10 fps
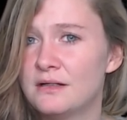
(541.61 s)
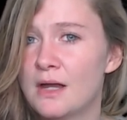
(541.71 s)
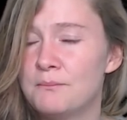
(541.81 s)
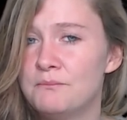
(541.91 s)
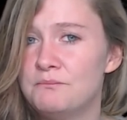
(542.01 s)

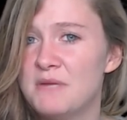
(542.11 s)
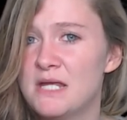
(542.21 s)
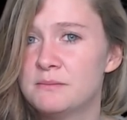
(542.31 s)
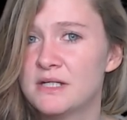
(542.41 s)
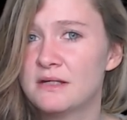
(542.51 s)
And
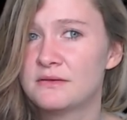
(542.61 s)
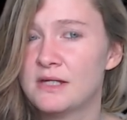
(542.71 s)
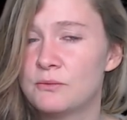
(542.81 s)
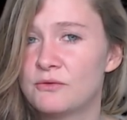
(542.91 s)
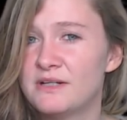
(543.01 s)
maybe
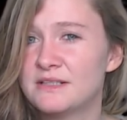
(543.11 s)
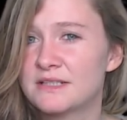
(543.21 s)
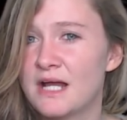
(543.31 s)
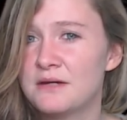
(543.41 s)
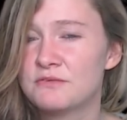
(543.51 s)
they were in
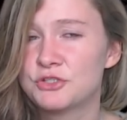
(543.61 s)
kind of a